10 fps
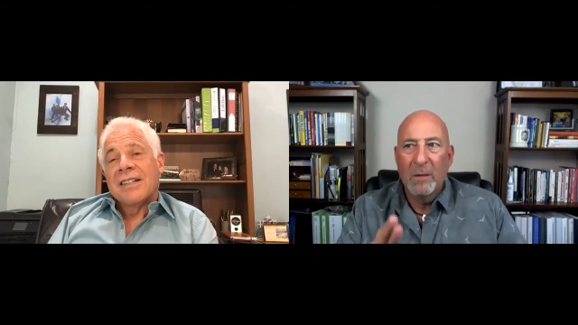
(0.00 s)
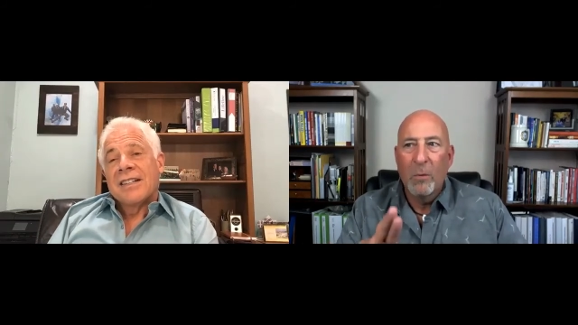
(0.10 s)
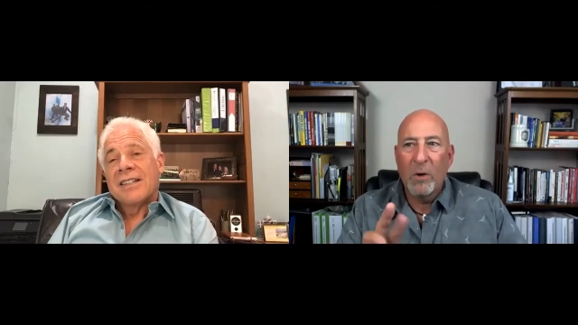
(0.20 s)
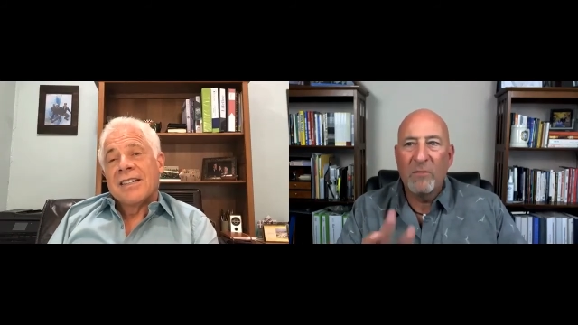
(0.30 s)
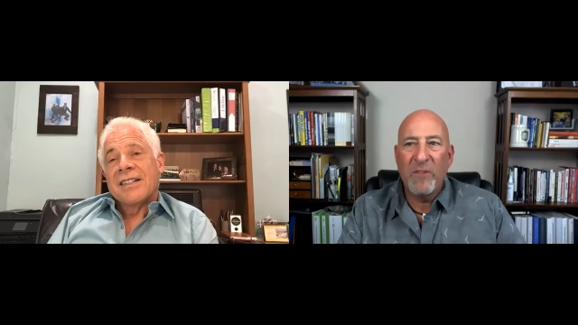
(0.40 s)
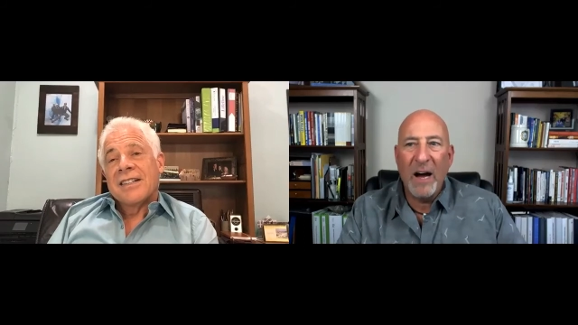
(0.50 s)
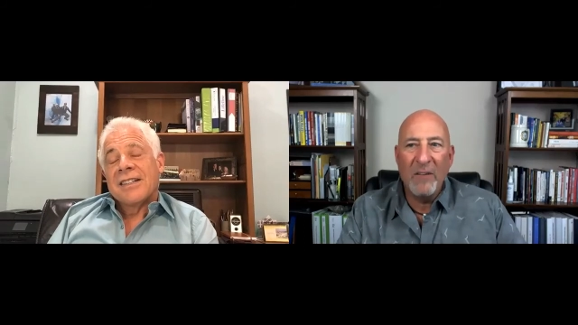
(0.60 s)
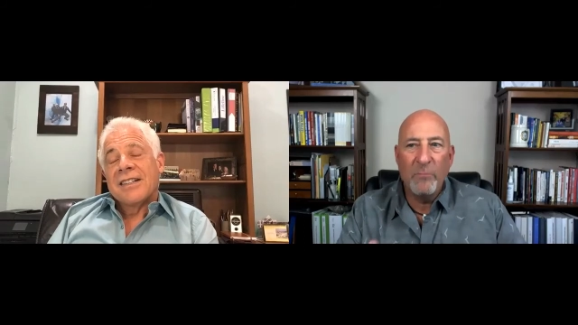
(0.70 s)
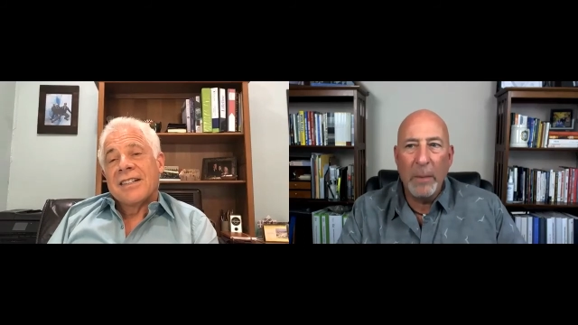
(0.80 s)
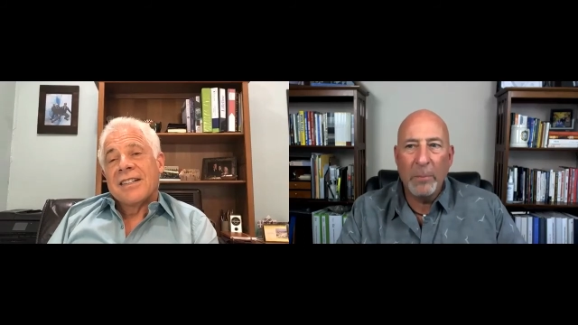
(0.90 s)
Speaker 1: What five
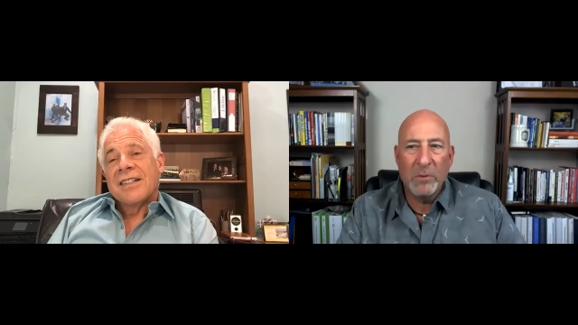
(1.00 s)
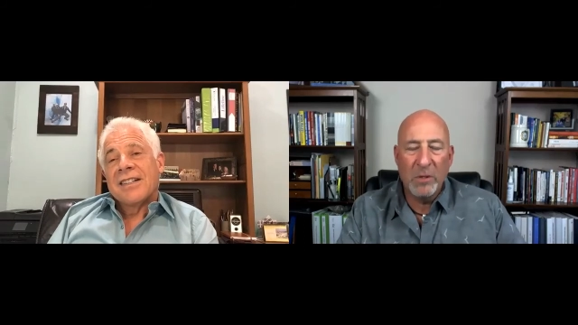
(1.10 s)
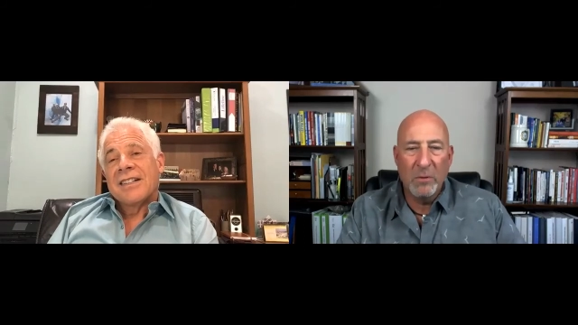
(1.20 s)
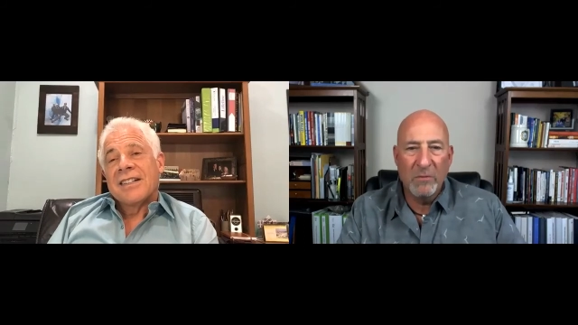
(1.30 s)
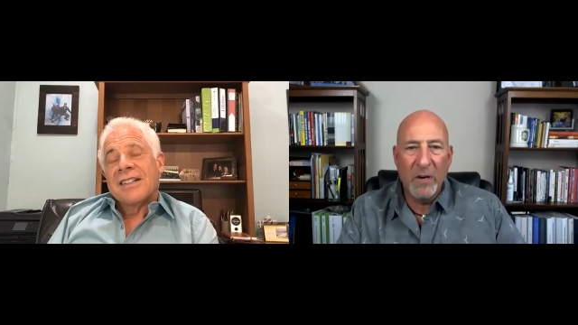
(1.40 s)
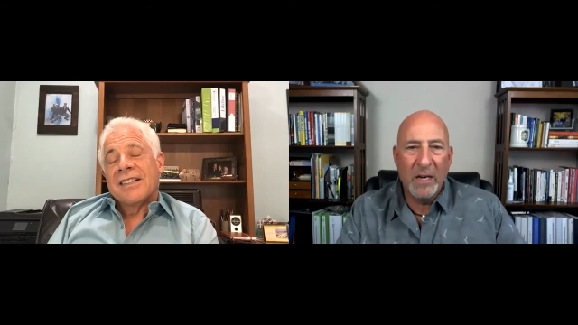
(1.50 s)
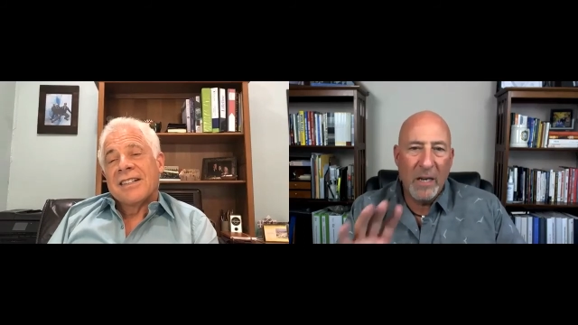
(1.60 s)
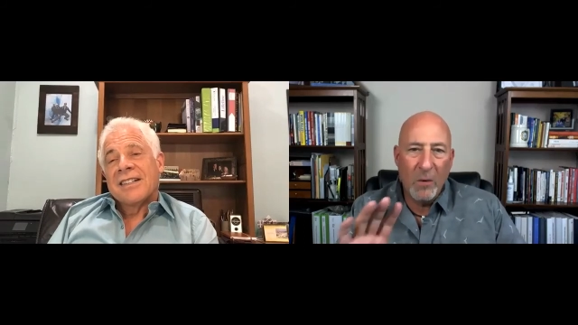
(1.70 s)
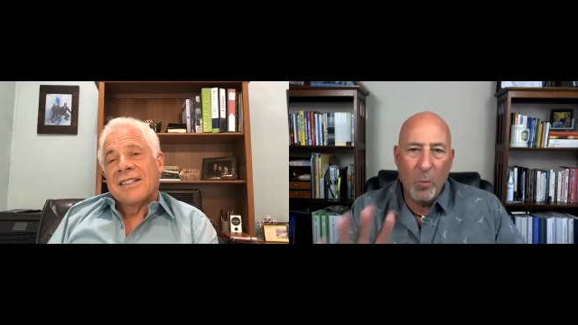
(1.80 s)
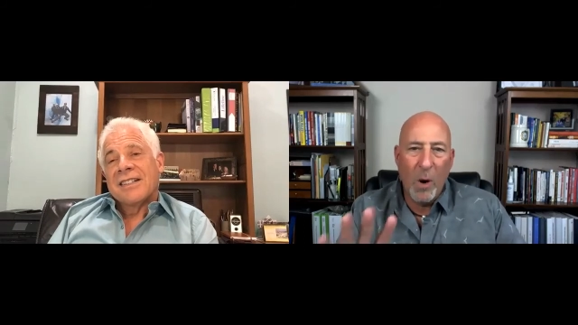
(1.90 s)
people do you invite,
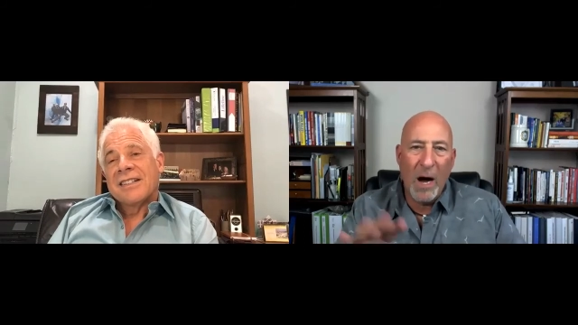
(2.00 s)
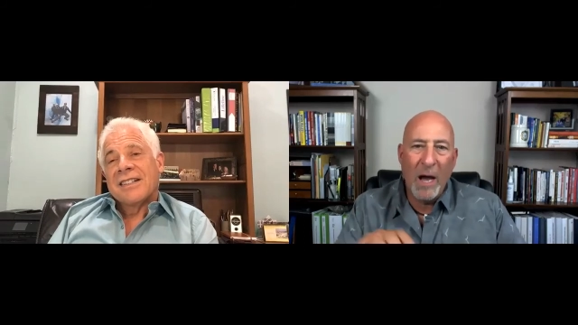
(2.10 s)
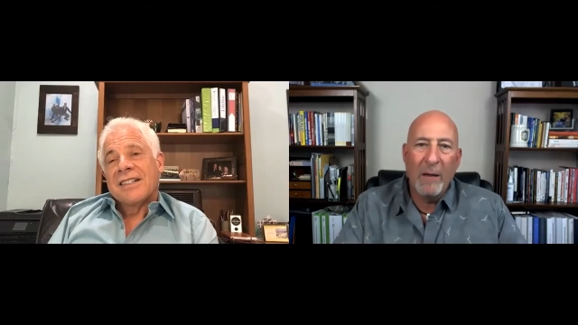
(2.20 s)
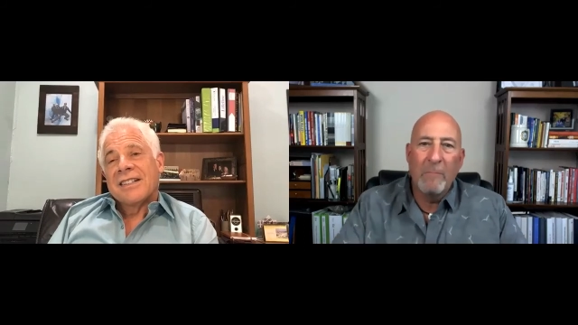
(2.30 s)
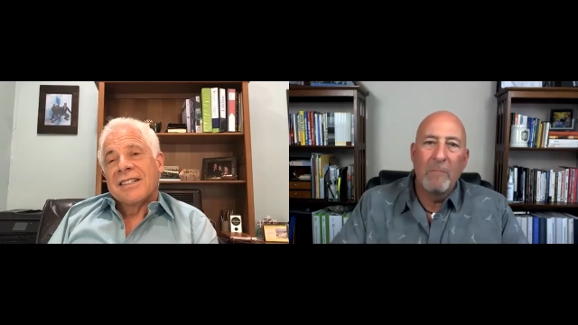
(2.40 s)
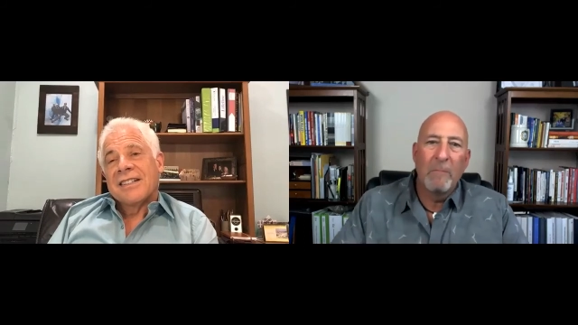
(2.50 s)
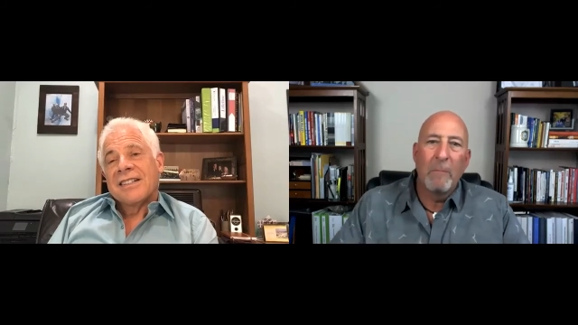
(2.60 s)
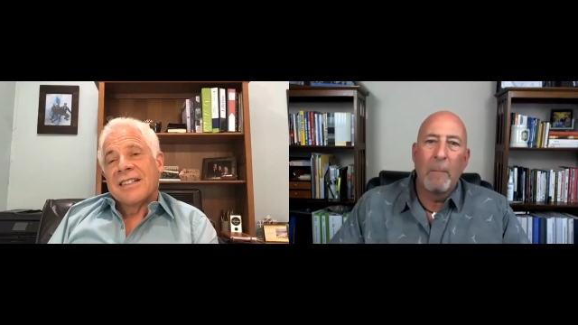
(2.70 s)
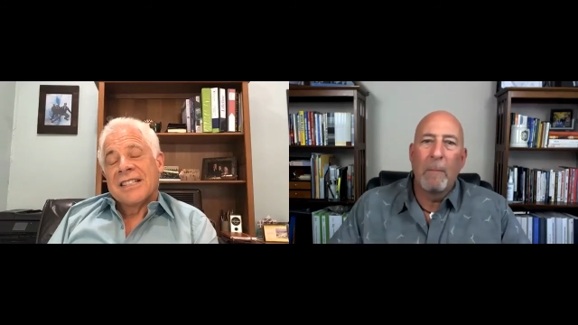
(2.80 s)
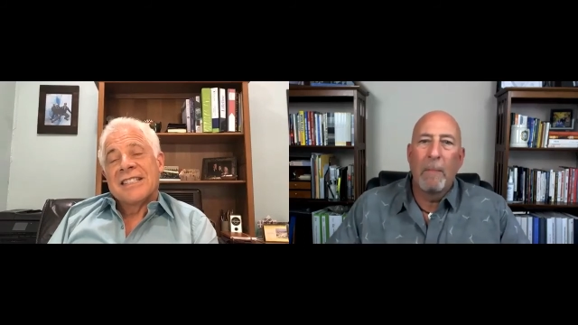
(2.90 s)
and why?
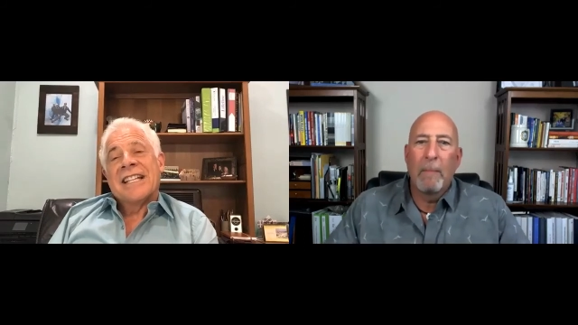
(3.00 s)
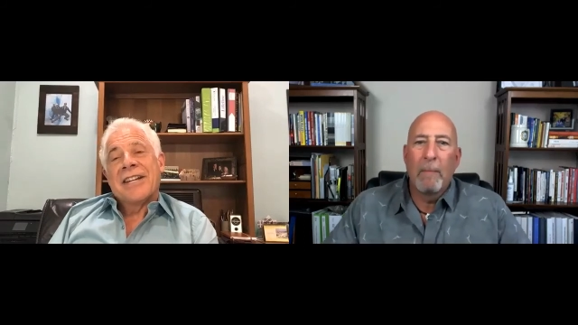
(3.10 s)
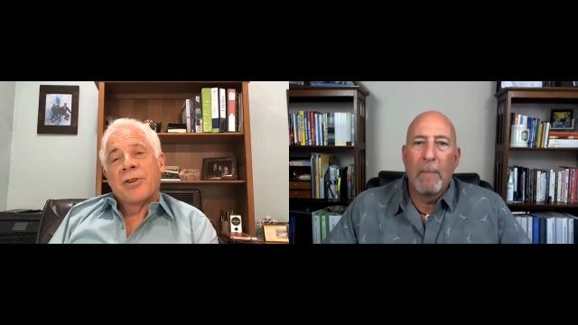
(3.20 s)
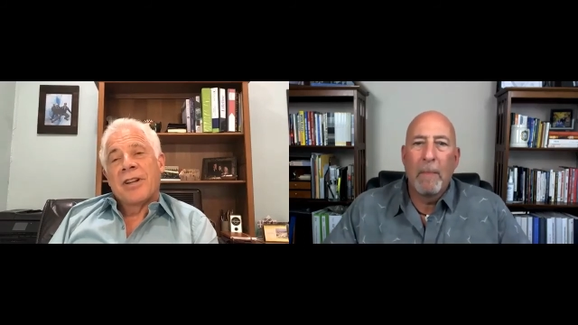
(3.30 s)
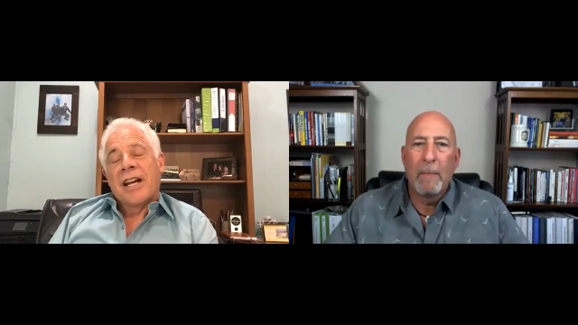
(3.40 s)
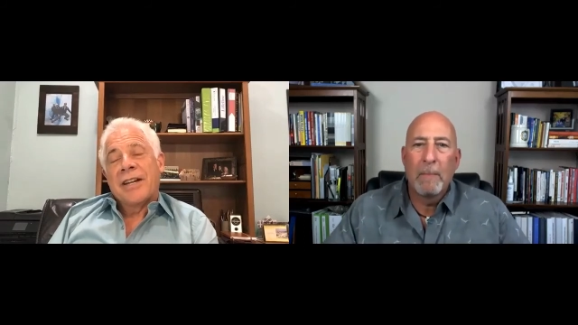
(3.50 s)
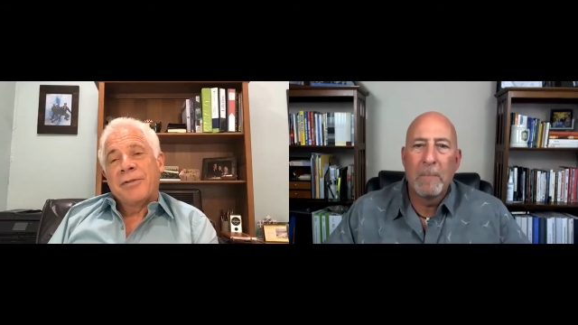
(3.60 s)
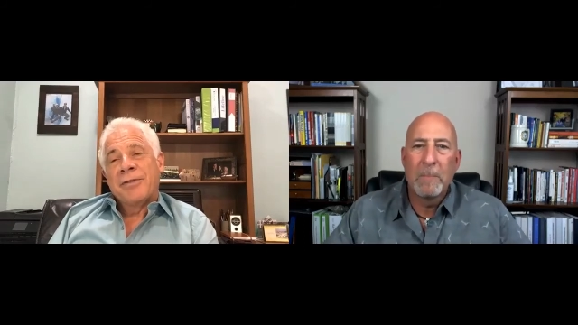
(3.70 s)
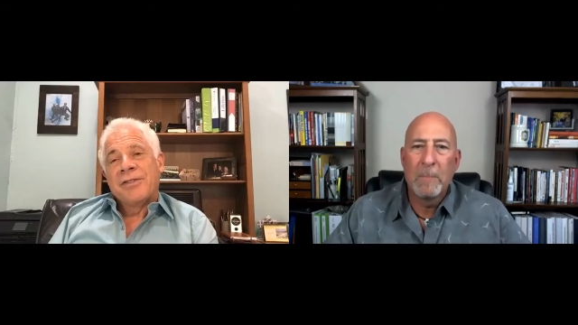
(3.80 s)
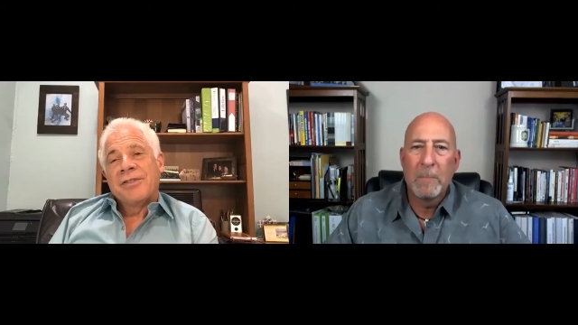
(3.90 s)
Dead or alive?
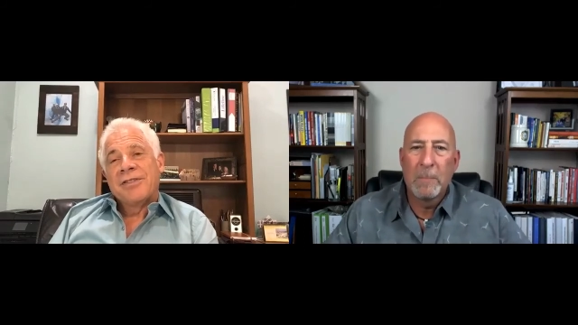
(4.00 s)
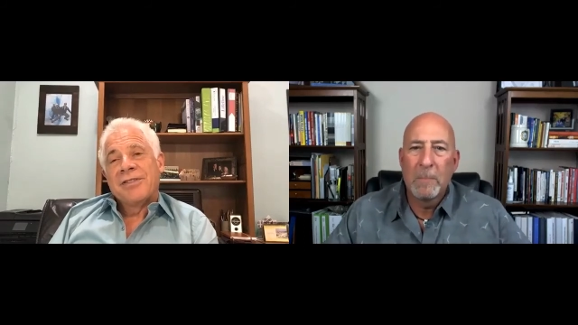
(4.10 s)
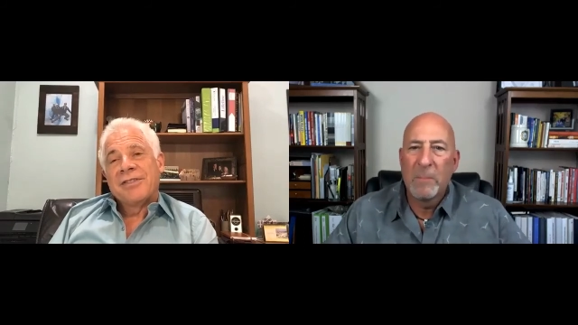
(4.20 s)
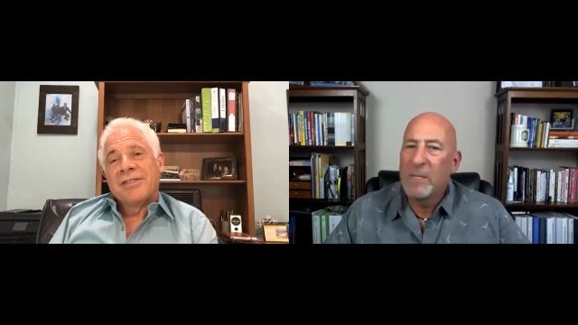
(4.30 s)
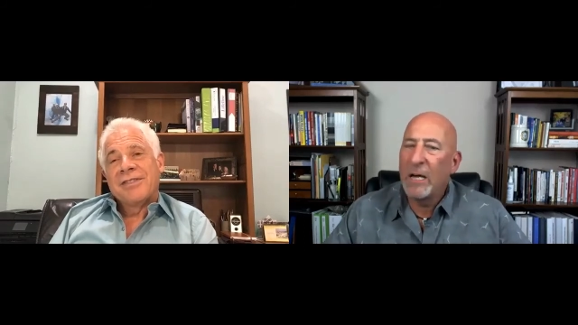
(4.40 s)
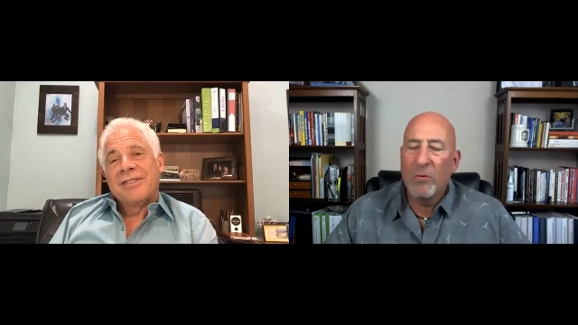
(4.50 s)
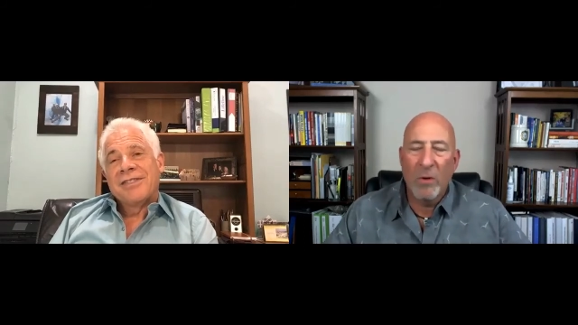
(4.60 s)
dead or